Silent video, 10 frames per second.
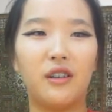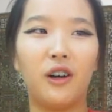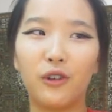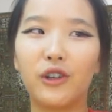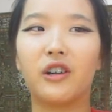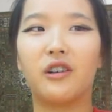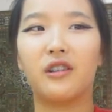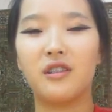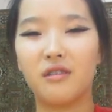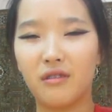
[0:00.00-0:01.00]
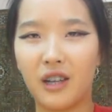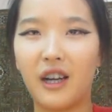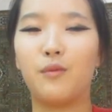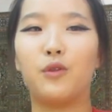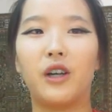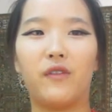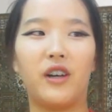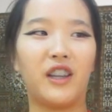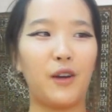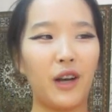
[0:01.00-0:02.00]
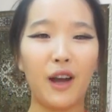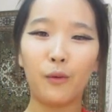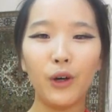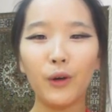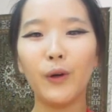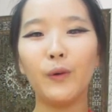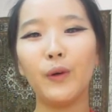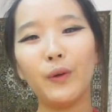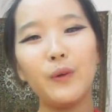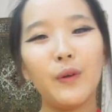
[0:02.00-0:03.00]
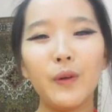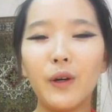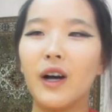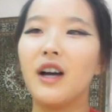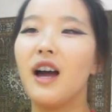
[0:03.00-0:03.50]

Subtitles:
older team or whatever, and they were like, woo, woo, woo, woo.